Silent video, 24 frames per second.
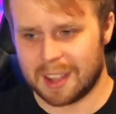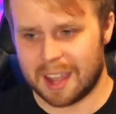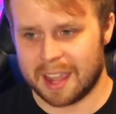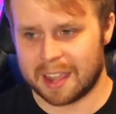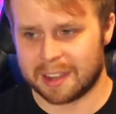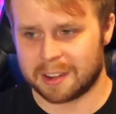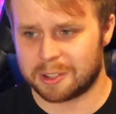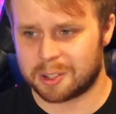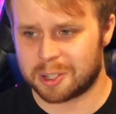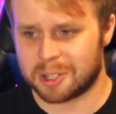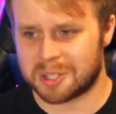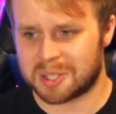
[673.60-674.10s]

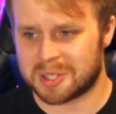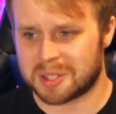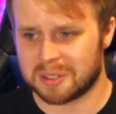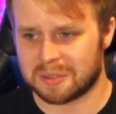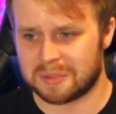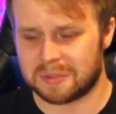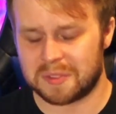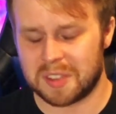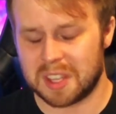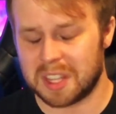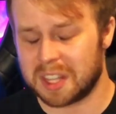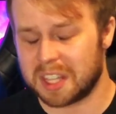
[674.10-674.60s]
and just the
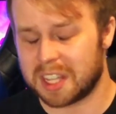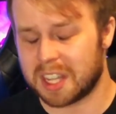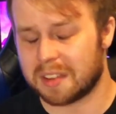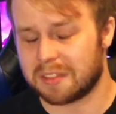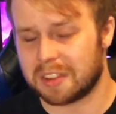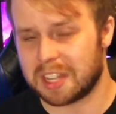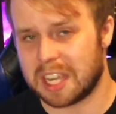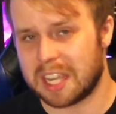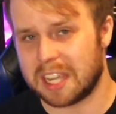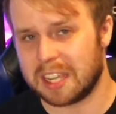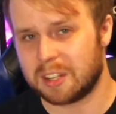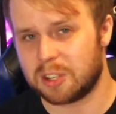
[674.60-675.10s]
feeling of
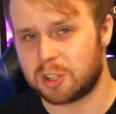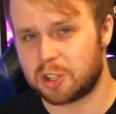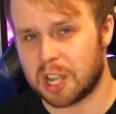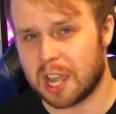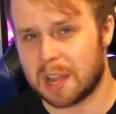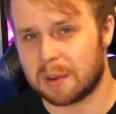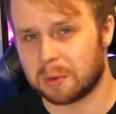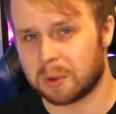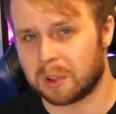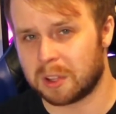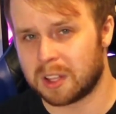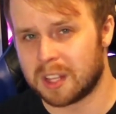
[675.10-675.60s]
it in
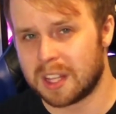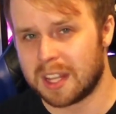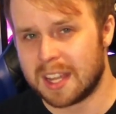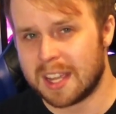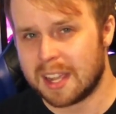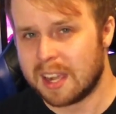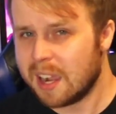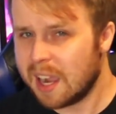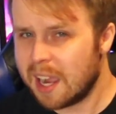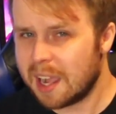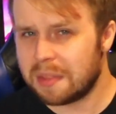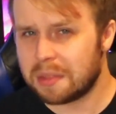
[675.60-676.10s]
general,
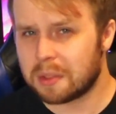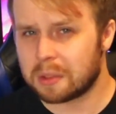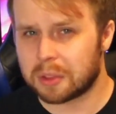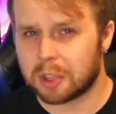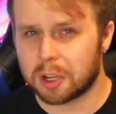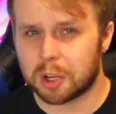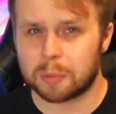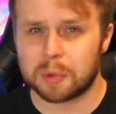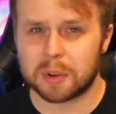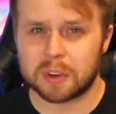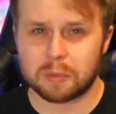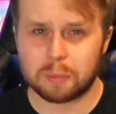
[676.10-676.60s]
and the
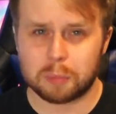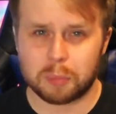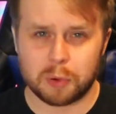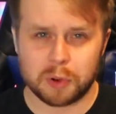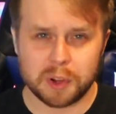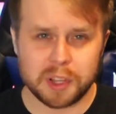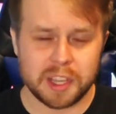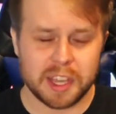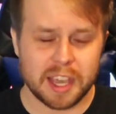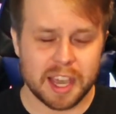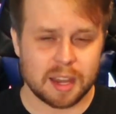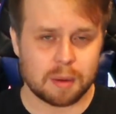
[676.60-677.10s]
little bit of
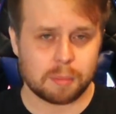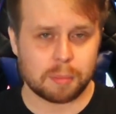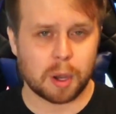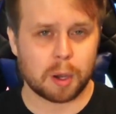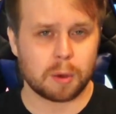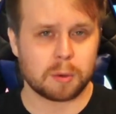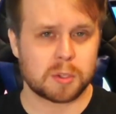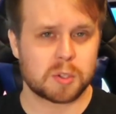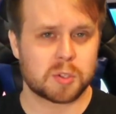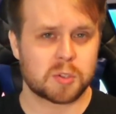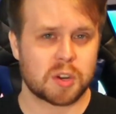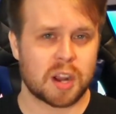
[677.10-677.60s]
pre and
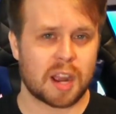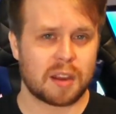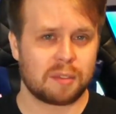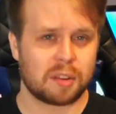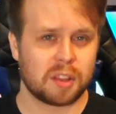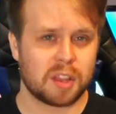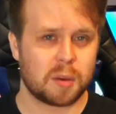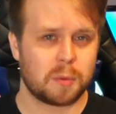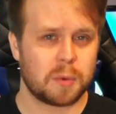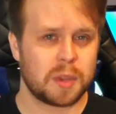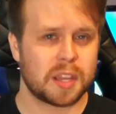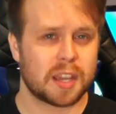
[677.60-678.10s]
post travel
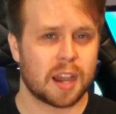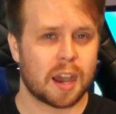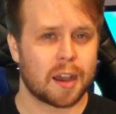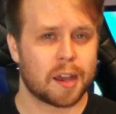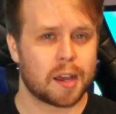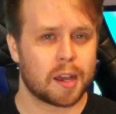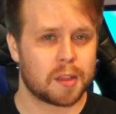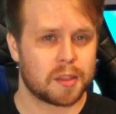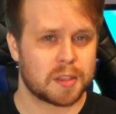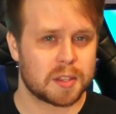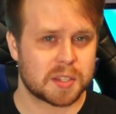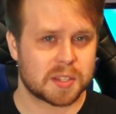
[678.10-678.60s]
that we
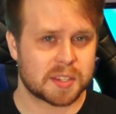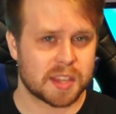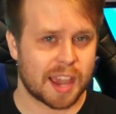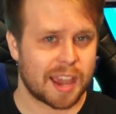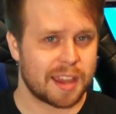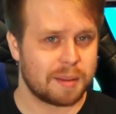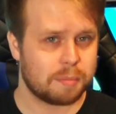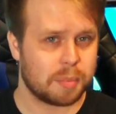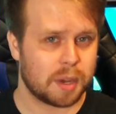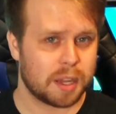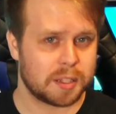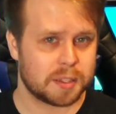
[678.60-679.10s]
got on the
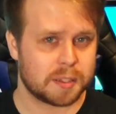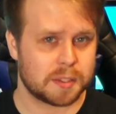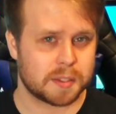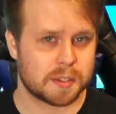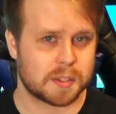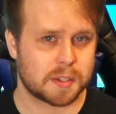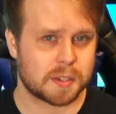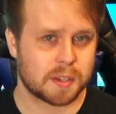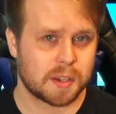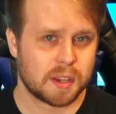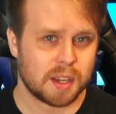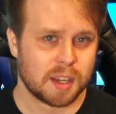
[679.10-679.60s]
side
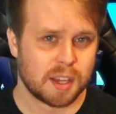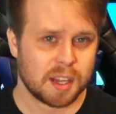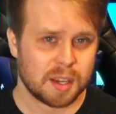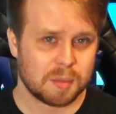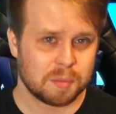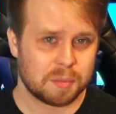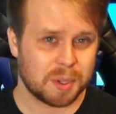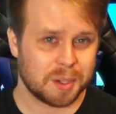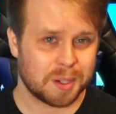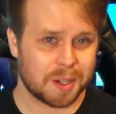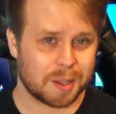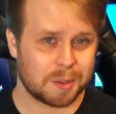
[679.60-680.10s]
buttons.
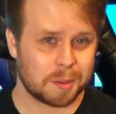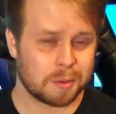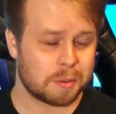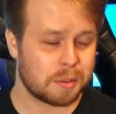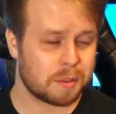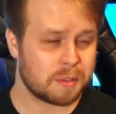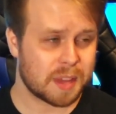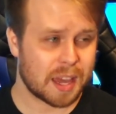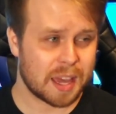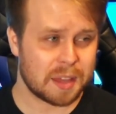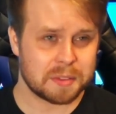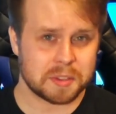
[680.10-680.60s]
But other
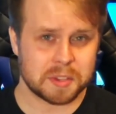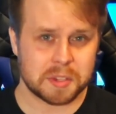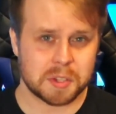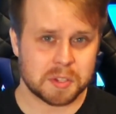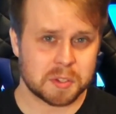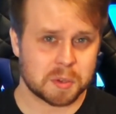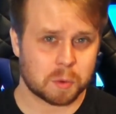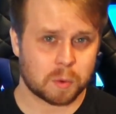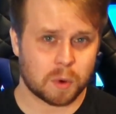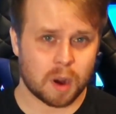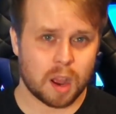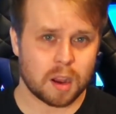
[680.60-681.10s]
than that, this is
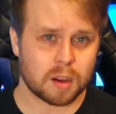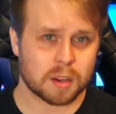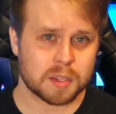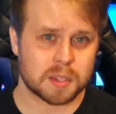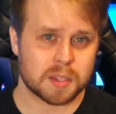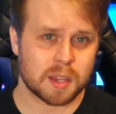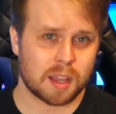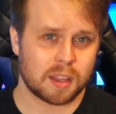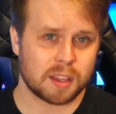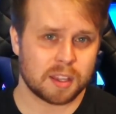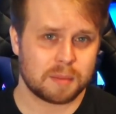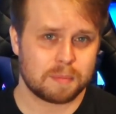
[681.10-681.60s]
a rock
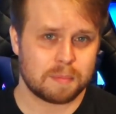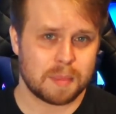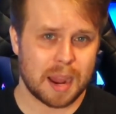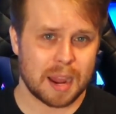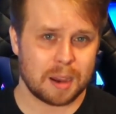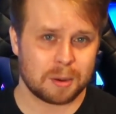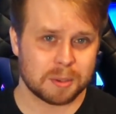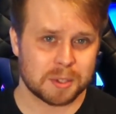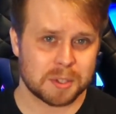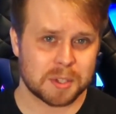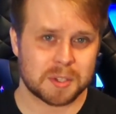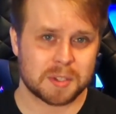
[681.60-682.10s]
solid
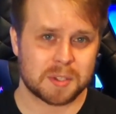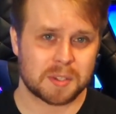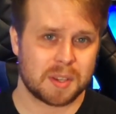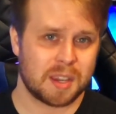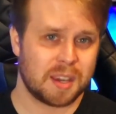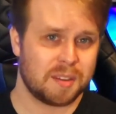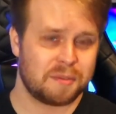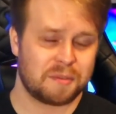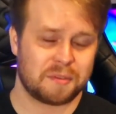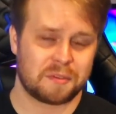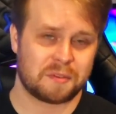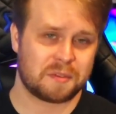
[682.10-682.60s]
mouse
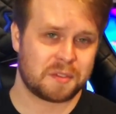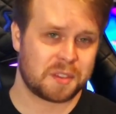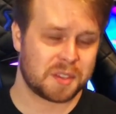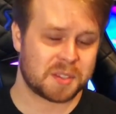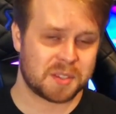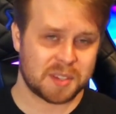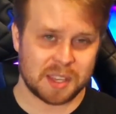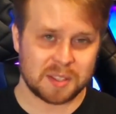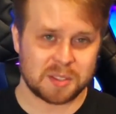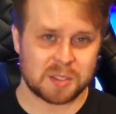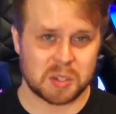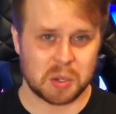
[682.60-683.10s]
if the
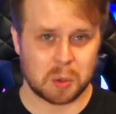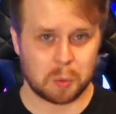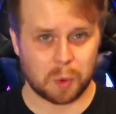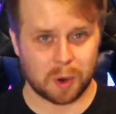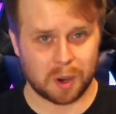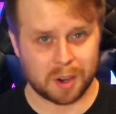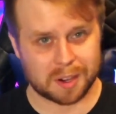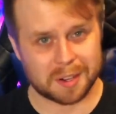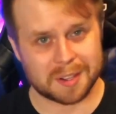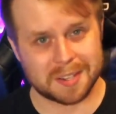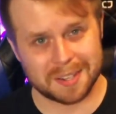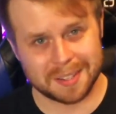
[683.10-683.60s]
sensor
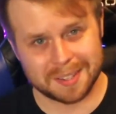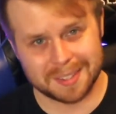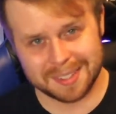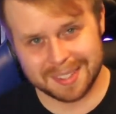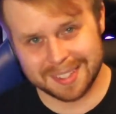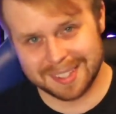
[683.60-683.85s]
worked.